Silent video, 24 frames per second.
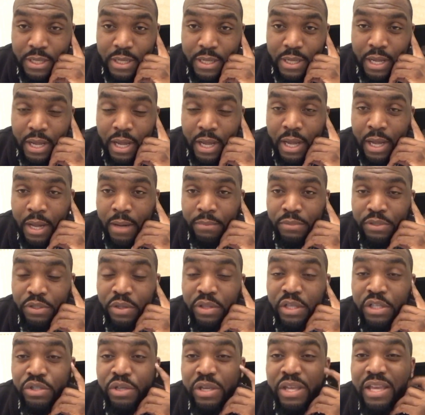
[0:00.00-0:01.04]
so
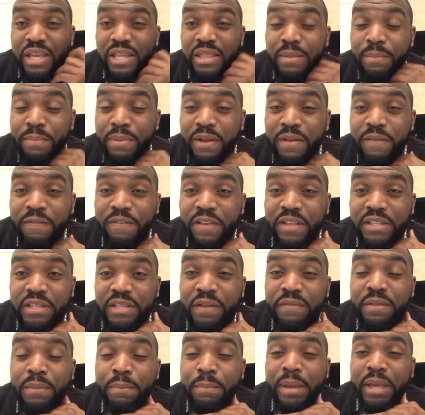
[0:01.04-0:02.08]
that you can get the benefits
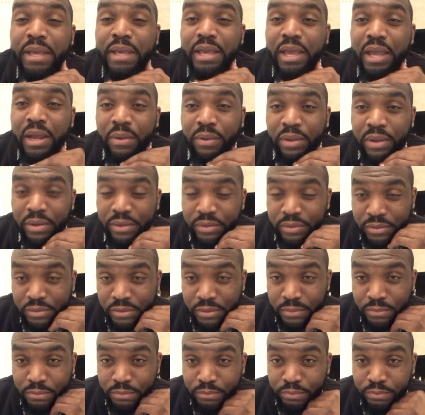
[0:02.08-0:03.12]
of the big carriers.
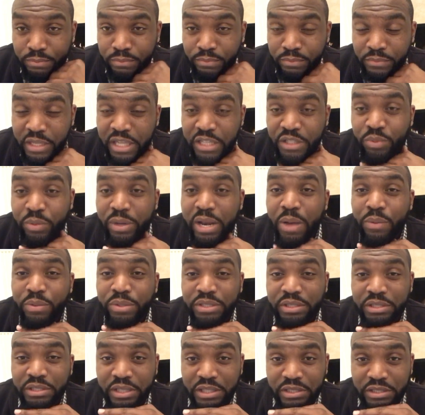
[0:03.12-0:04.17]
That's what I would
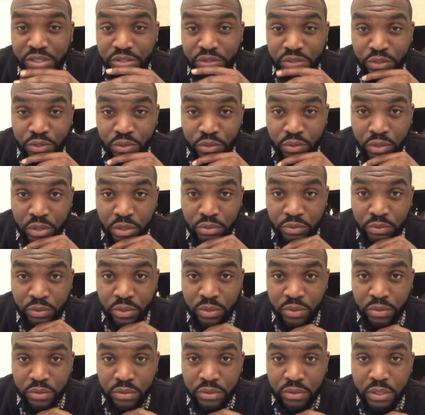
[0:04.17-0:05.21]
suggest that you do,
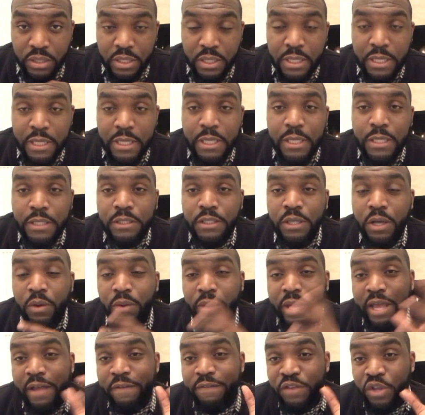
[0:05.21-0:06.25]
Crossroads. So
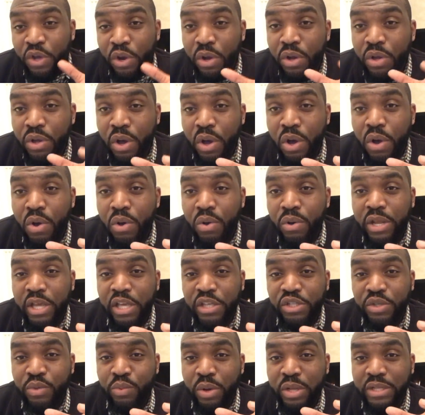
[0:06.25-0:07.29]
if your goal
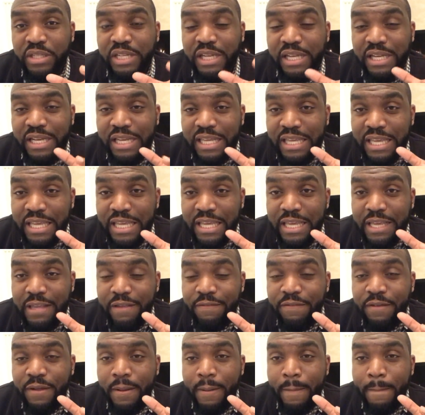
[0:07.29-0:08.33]
is you want to
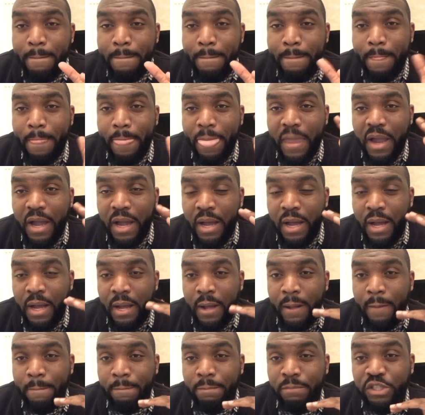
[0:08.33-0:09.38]
leave
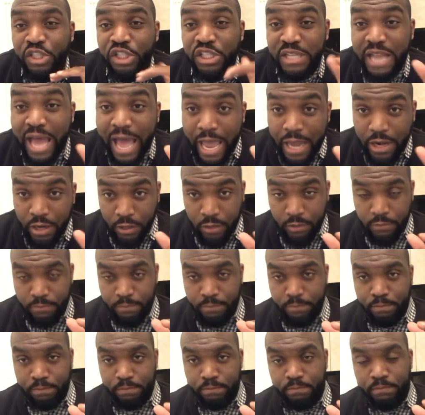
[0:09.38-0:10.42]
Snyder,
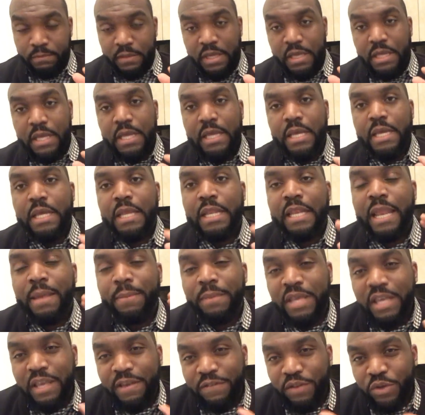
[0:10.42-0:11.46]
let
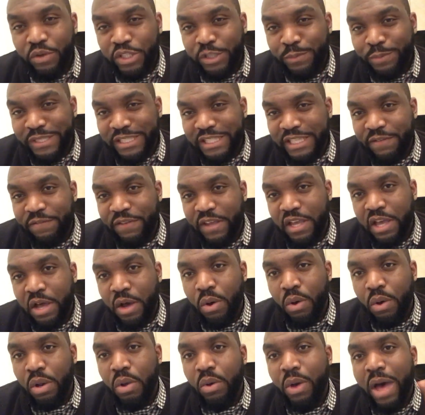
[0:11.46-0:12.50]
me give you a specific
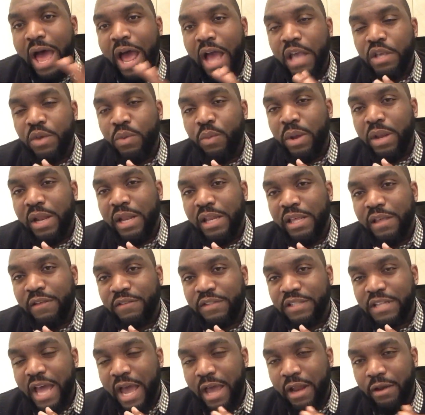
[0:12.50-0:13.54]
goal on how you want to leave
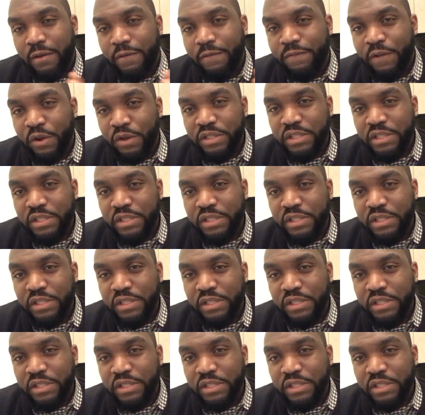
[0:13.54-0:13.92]
Snyder. First